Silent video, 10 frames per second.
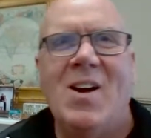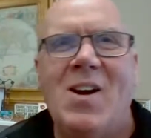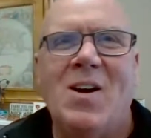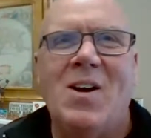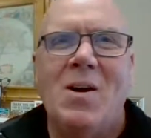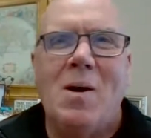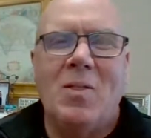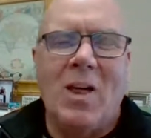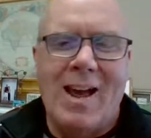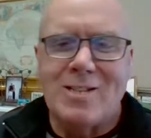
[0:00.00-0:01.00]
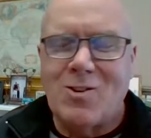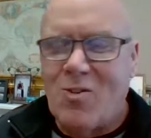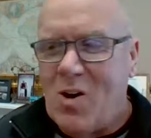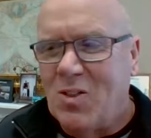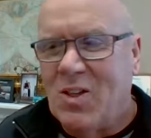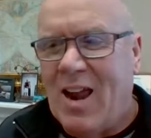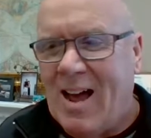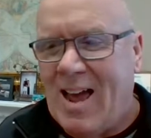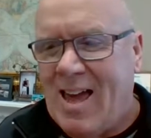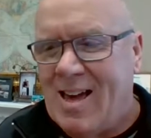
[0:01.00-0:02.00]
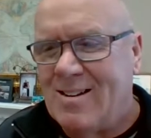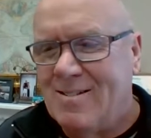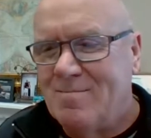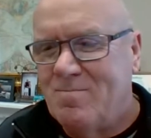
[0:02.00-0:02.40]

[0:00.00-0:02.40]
The last fall that I had